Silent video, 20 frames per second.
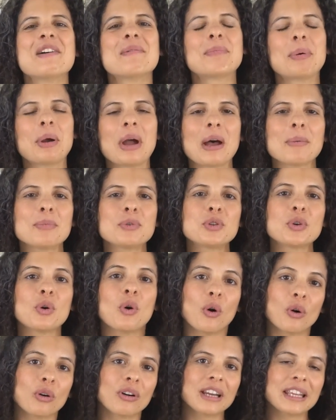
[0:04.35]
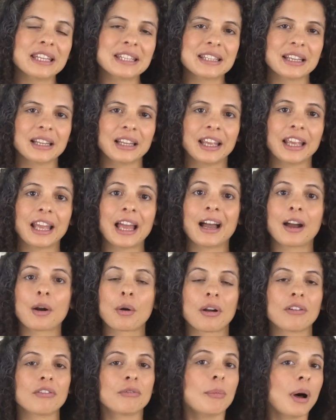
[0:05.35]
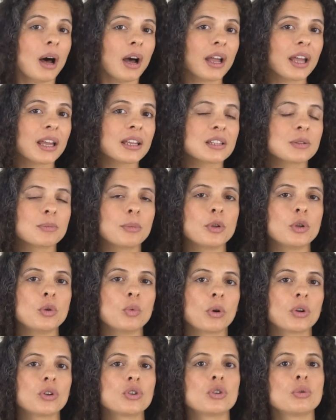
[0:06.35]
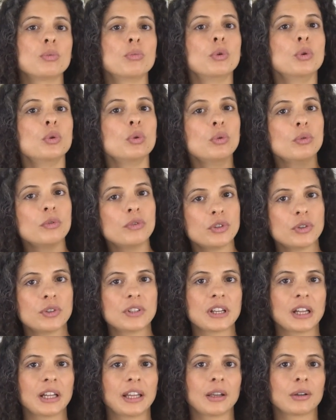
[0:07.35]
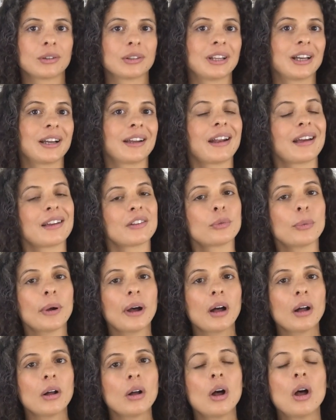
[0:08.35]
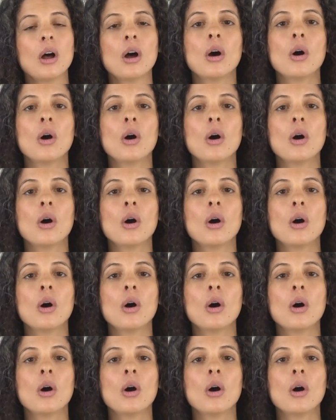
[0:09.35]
Perhaps you're already selling at craft markets, but you want to move to selling online as well.